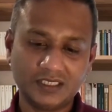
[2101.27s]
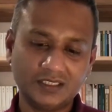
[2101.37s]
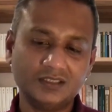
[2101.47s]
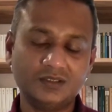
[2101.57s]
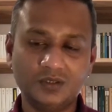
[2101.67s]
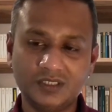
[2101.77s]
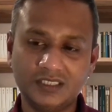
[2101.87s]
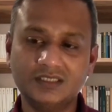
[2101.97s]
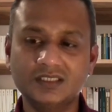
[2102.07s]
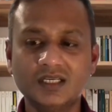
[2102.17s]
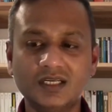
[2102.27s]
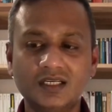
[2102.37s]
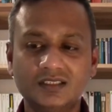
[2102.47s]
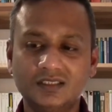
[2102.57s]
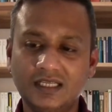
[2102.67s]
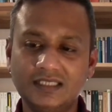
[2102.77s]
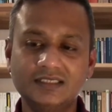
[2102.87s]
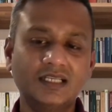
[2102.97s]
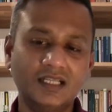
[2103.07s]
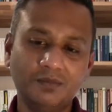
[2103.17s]
and the storage. So that's
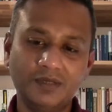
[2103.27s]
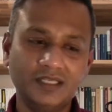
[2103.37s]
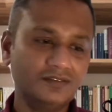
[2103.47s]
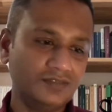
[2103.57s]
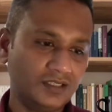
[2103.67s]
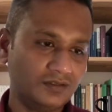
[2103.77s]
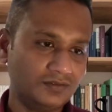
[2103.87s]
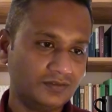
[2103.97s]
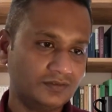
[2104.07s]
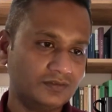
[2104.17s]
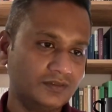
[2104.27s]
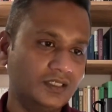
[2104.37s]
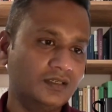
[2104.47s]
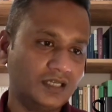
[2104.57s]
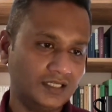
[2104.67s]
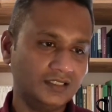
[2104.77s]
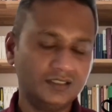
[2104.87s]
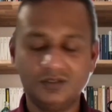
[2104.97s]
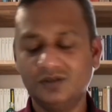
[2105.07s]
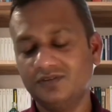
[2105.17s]
another benefit of running
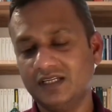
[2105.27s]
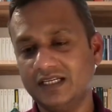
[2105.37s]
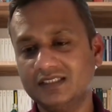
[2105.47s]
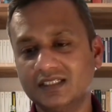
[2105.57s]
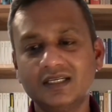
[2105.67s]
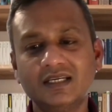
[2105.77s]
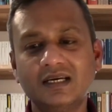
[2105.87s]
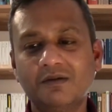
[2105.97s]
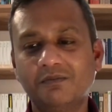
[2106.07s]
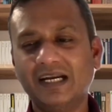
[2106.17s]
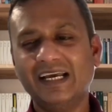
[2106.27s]
Snowflake. But